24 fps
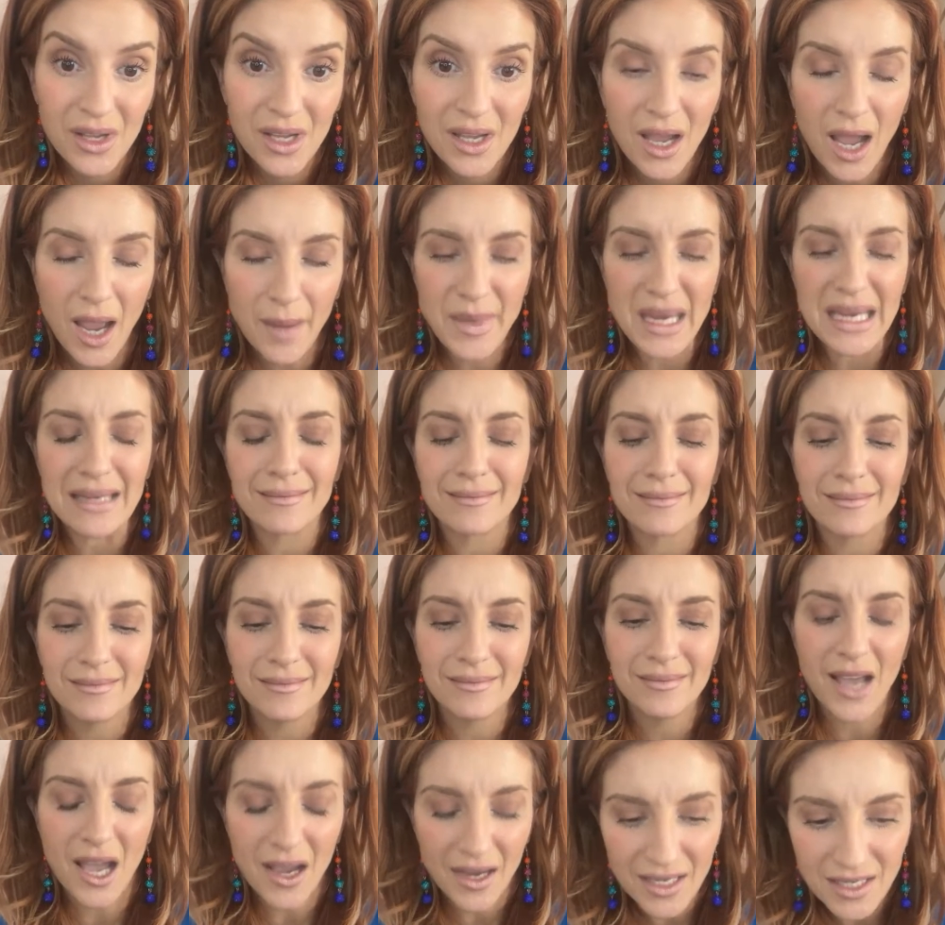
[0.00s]
I mean,
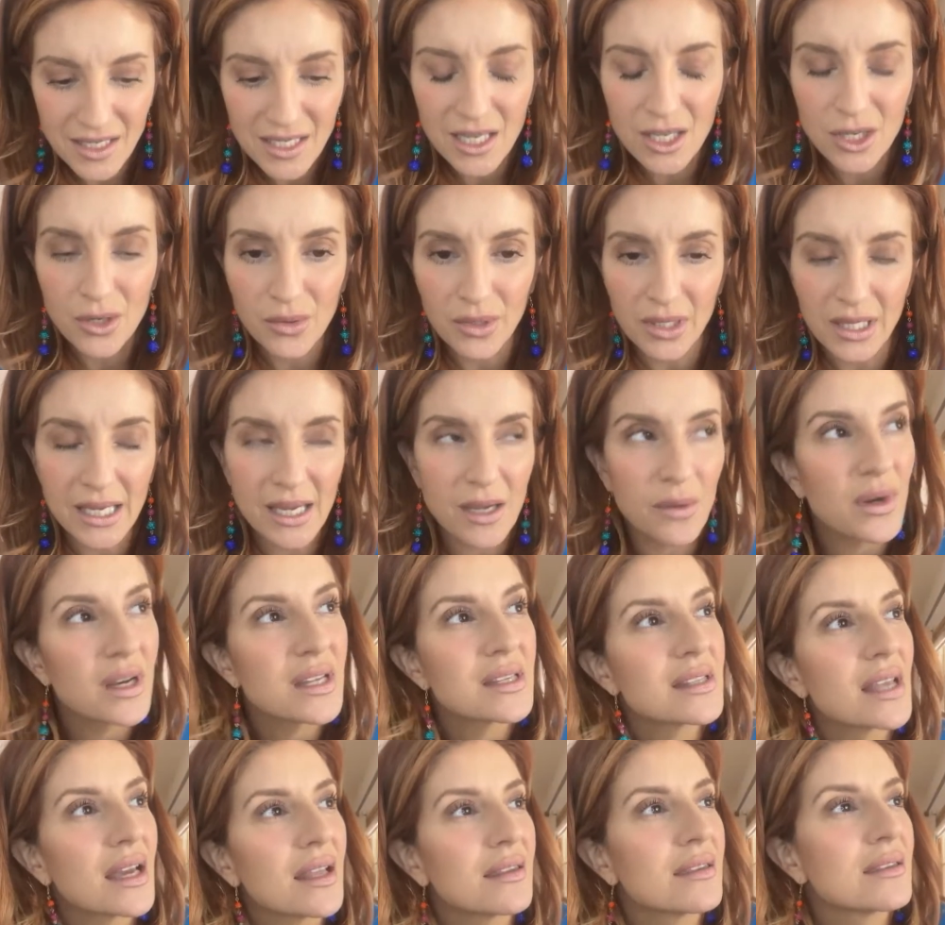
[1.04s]
not continually. What is
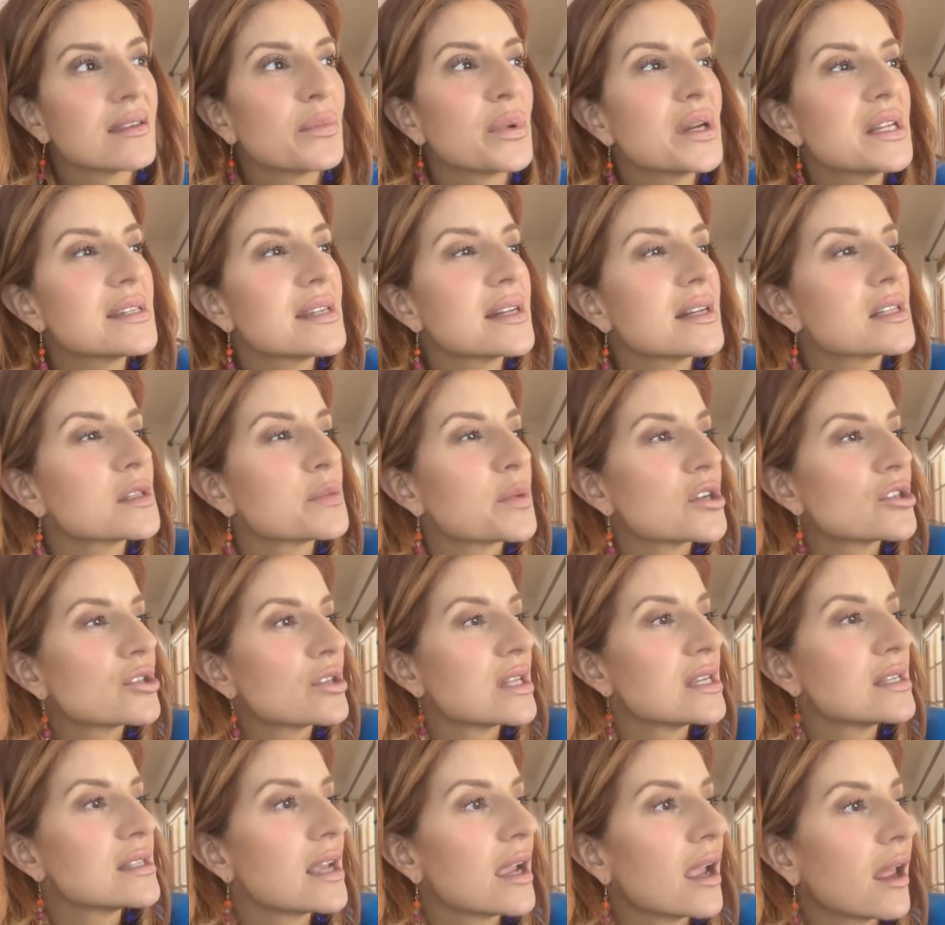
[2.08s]
that expression
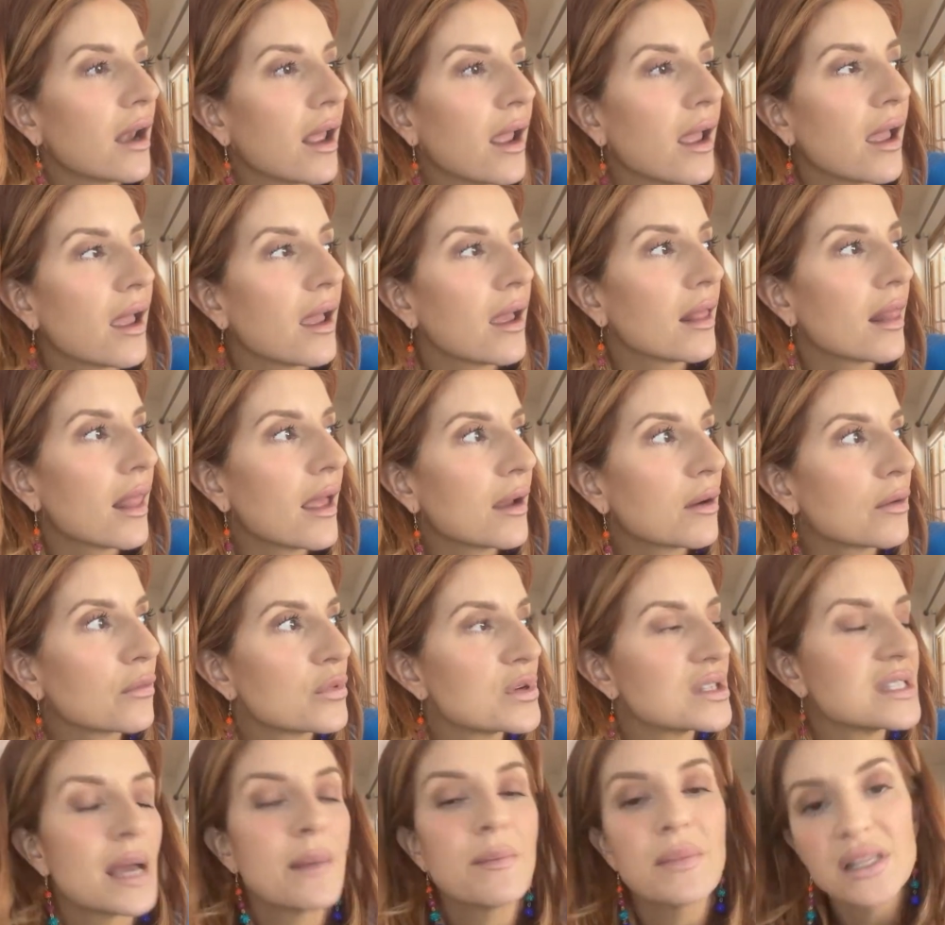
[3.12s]
they say in AA? Like,
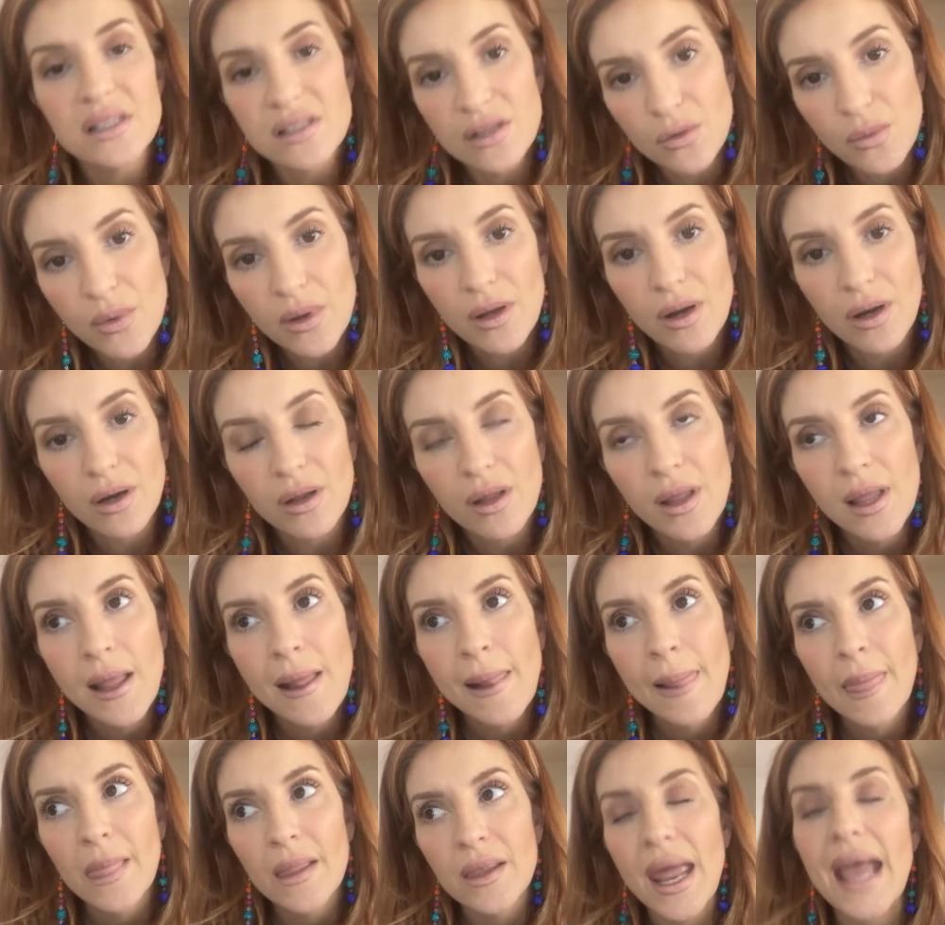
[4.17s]
resentments or
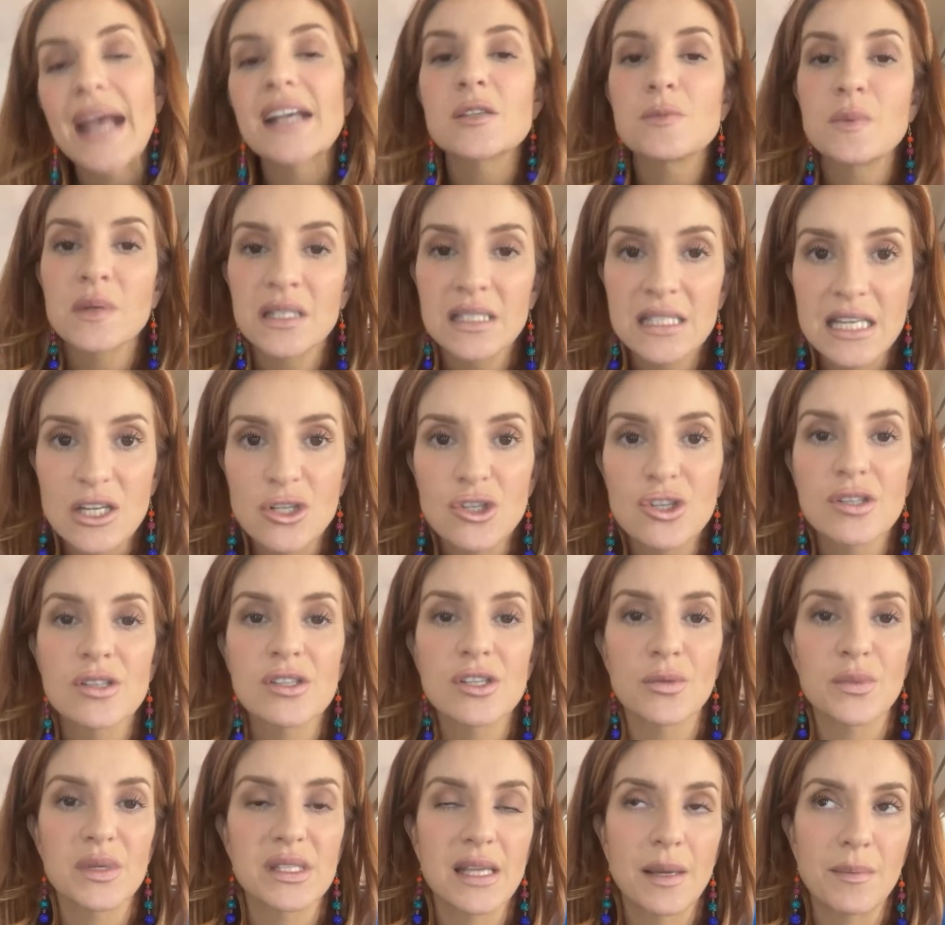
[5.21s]
expectations or
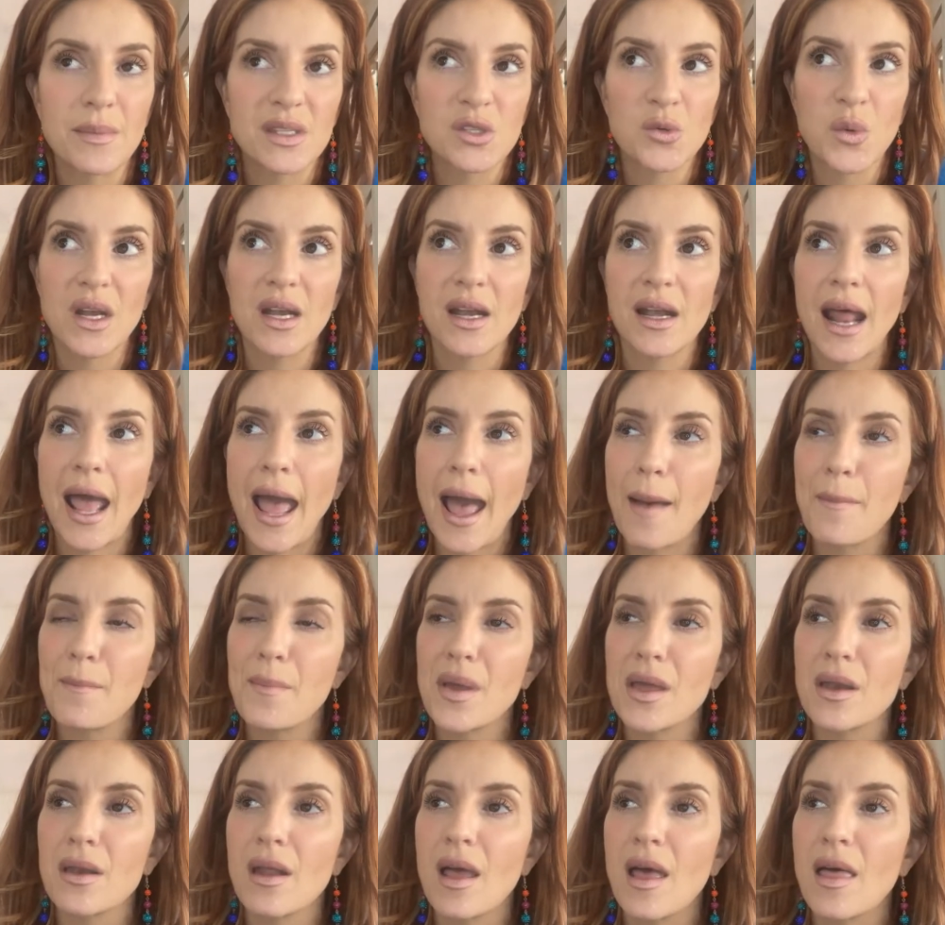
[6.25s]
resentments waiting to
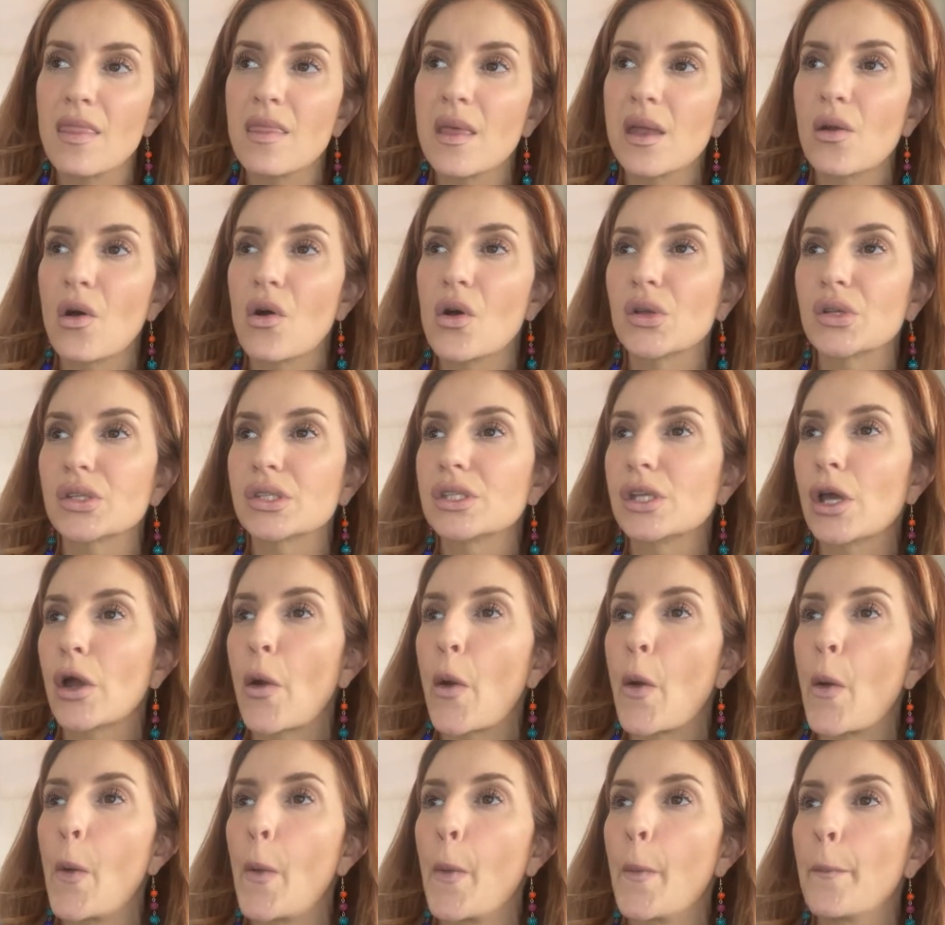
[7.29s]
happen. And then
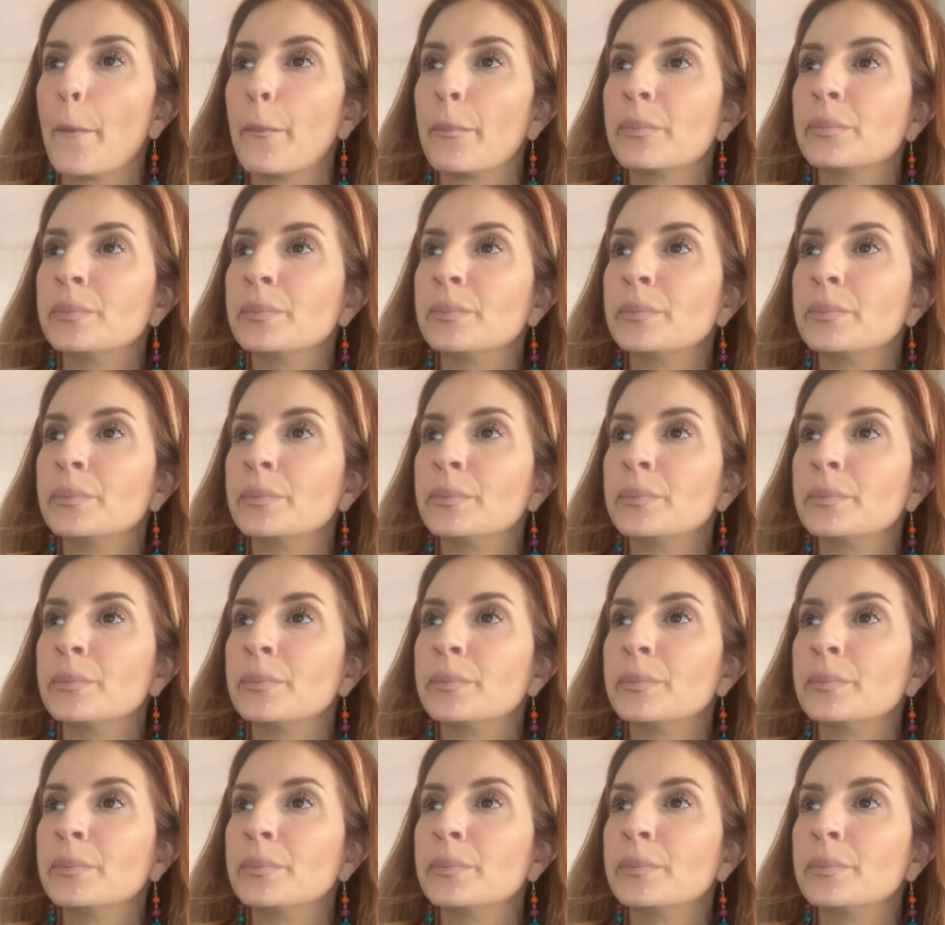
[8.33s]
also,